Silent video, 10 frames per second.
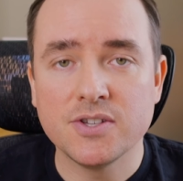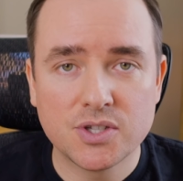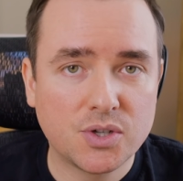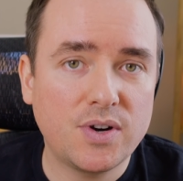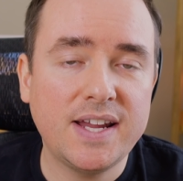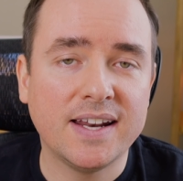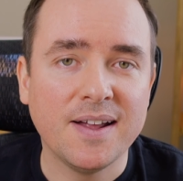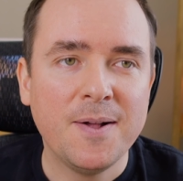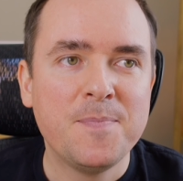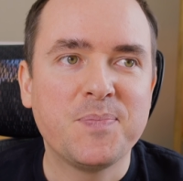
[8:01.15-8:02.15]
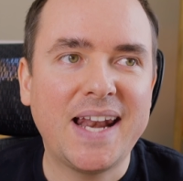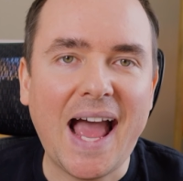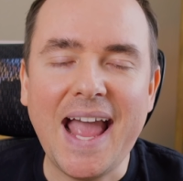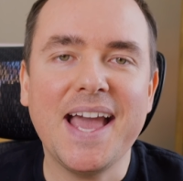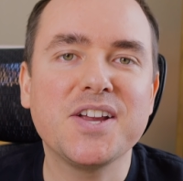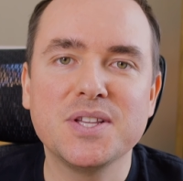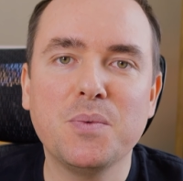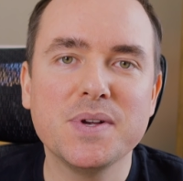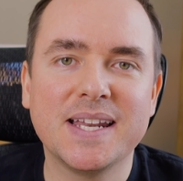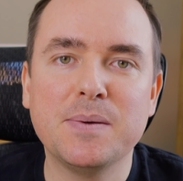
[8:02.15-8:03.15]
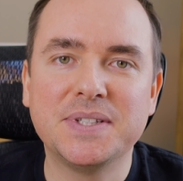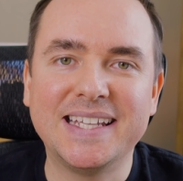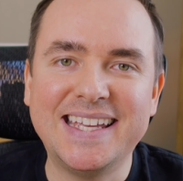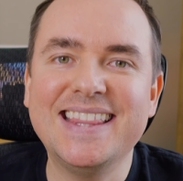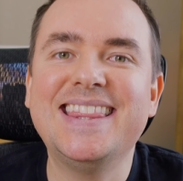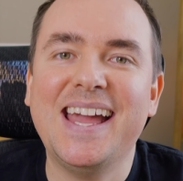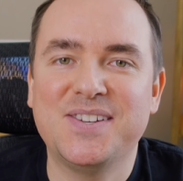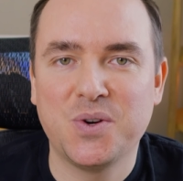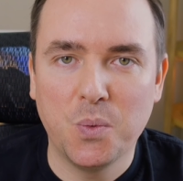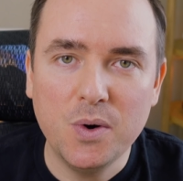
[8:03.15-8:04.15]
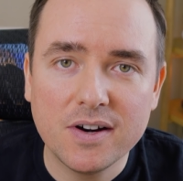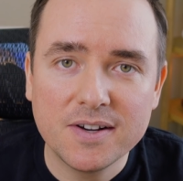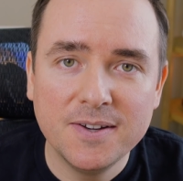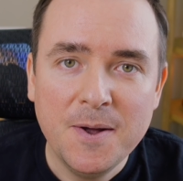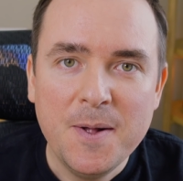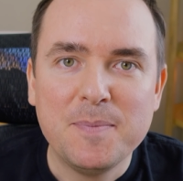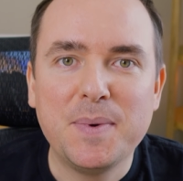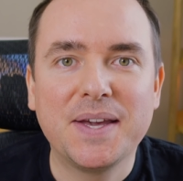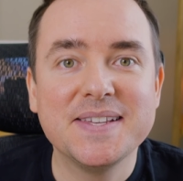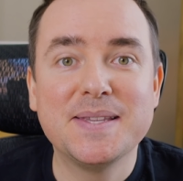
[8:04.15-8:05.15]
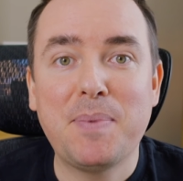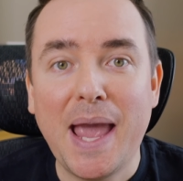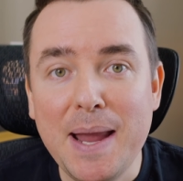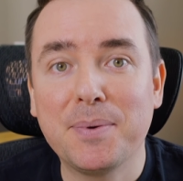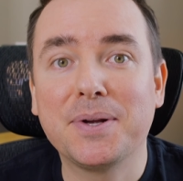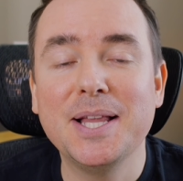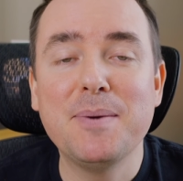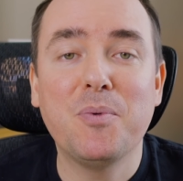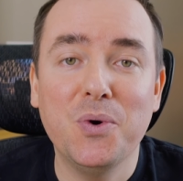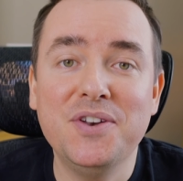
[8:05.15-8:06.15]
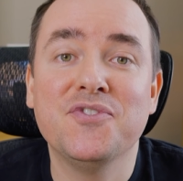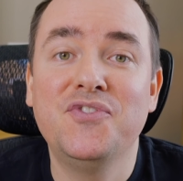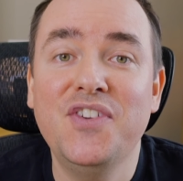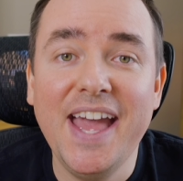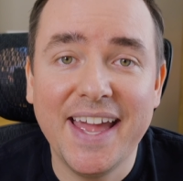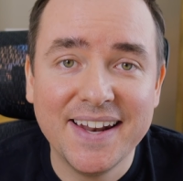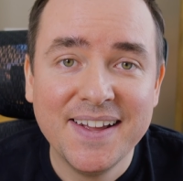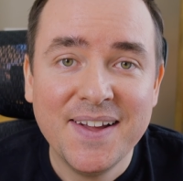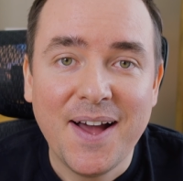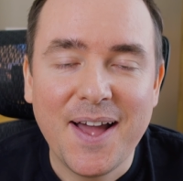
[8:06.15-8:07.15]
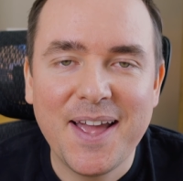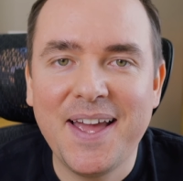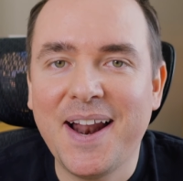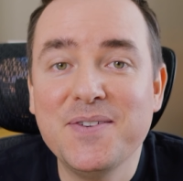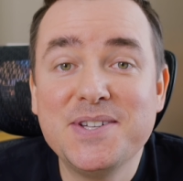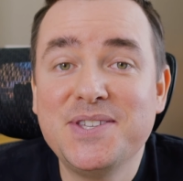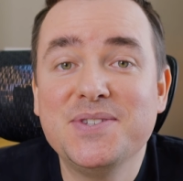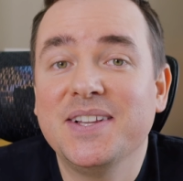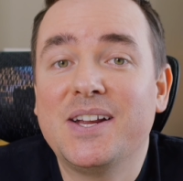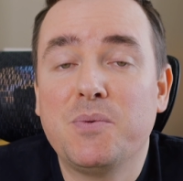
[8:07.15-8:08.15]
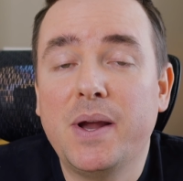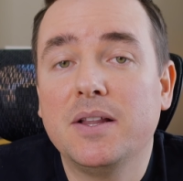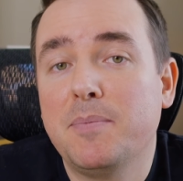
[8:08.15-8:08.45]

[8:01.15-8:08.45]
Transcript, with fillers: the screen. And I actually wasn't able to get that to work because the paperclip wouldn't fit. And I was just using like a regular